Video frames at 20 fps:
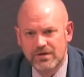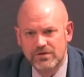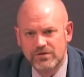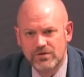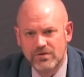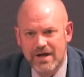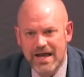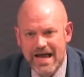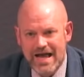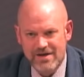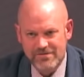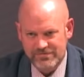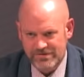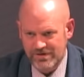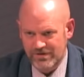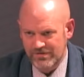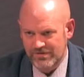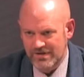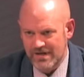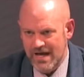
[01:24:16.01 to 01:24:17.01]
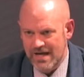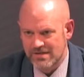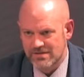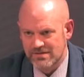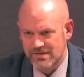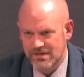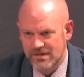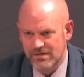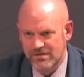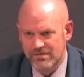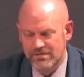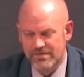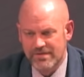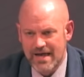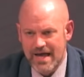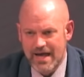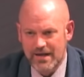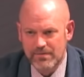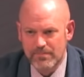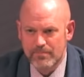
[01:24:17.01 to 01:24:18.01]
You have here the idea
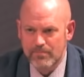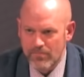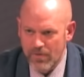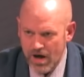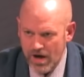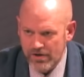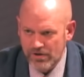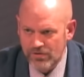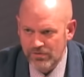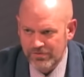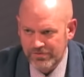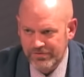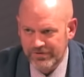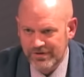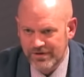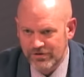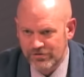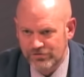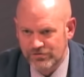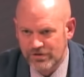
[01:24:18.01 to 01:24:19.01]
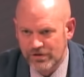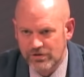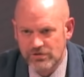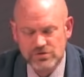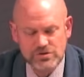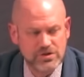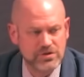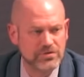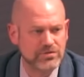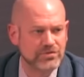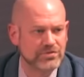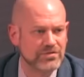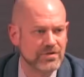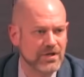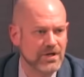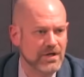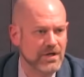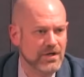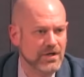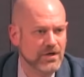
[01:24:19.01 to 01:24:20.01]
that monotheistic Jews
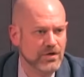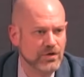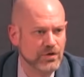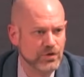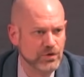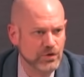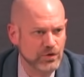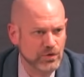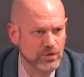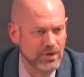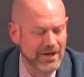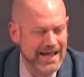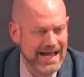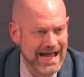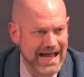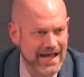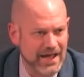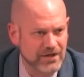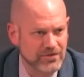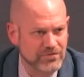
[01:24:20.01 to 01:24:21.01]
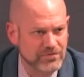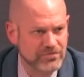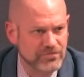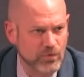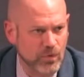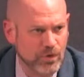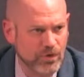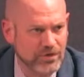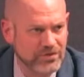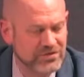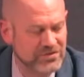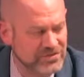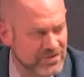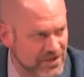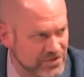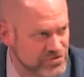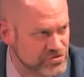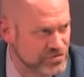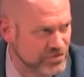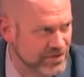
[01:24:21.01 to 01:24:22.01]
who had for
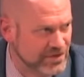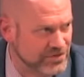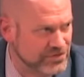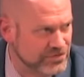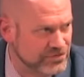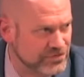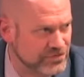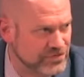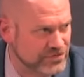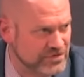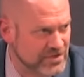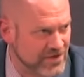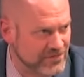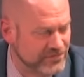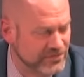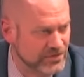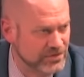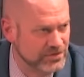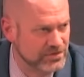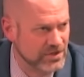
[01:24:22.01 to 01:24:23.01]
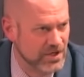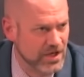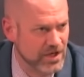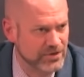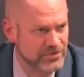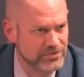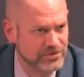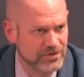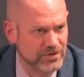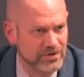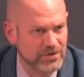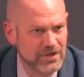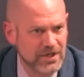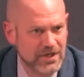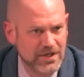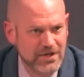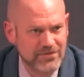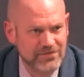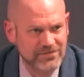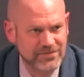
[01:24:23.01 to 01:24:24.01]
centuries suffered under
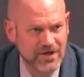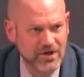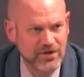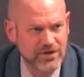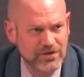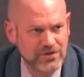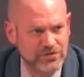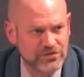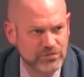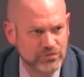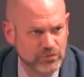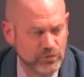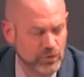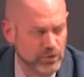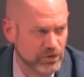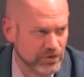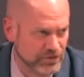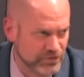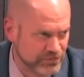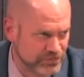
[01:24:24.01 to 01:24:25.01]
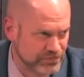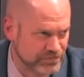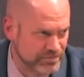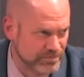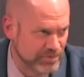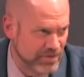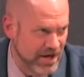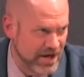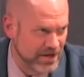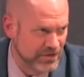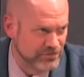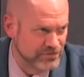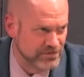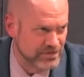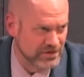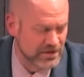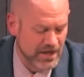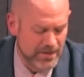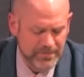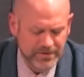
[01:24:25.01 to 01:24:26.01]
various rulers prior to
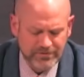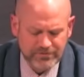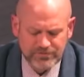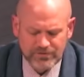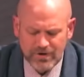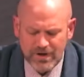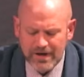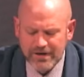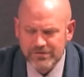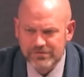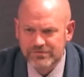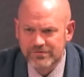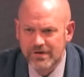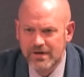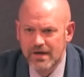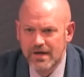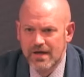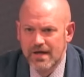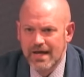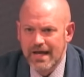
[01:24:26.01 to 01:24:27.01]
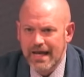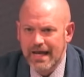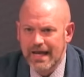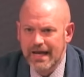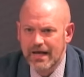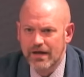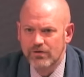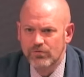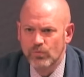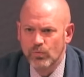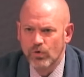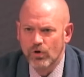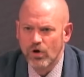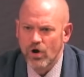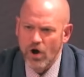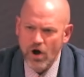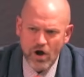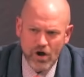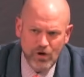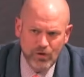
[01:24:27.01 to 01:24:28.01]
the coming of Christ and
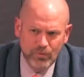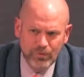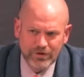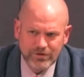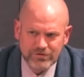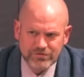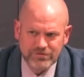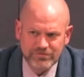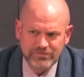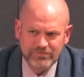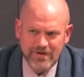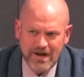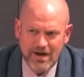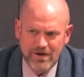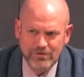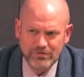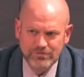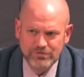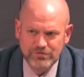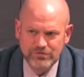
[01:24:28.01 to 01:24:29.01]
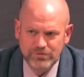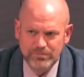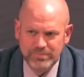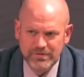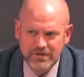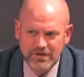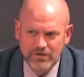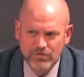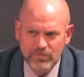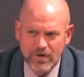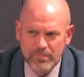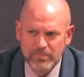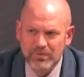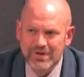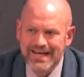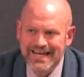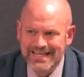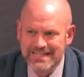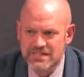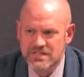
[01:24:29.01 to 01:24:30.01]
were always found to be
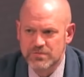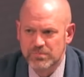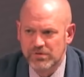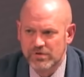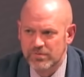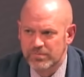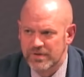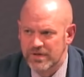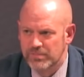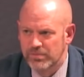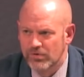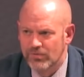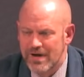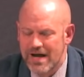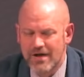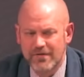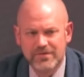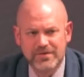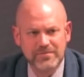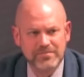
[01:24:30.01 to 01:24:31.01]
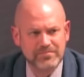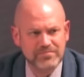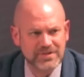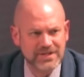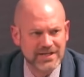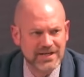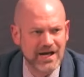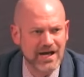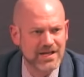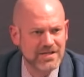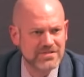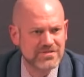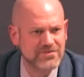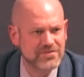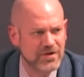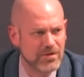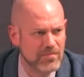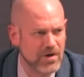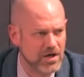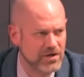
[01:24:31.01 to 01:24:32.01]
reprehensible to people around them because of
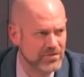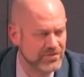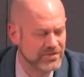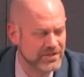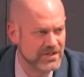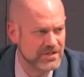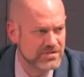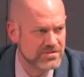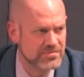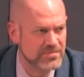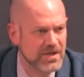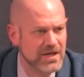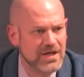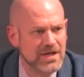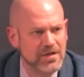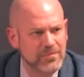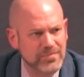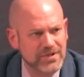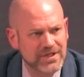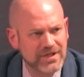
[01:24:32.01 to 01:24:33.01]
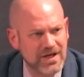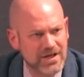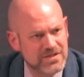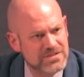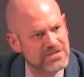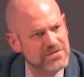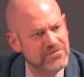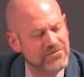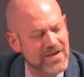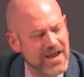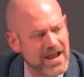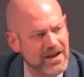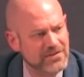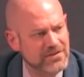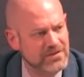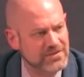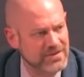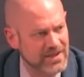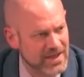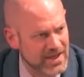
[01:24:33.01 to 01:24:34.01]
their monotheism, because the
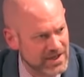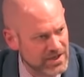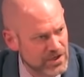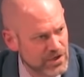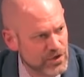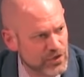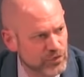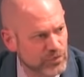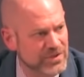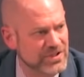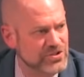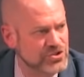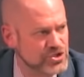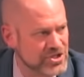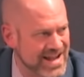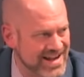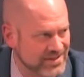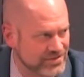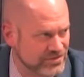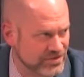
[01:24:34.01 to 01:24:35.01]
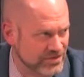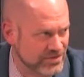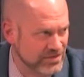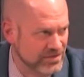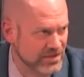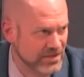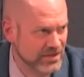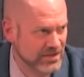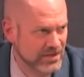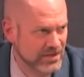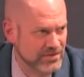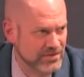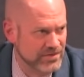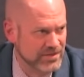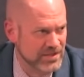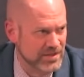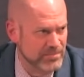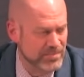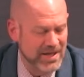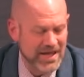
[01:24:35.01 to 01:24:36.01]
fact that they rejected
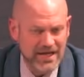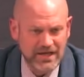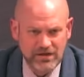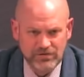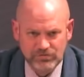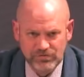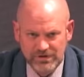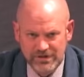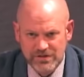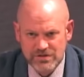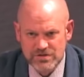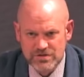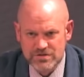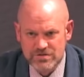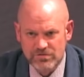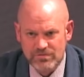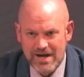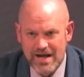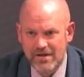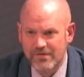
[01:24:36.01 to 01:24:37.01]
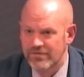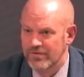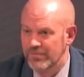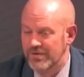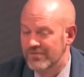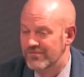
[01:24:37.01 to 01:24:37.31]
the pagan religions around them.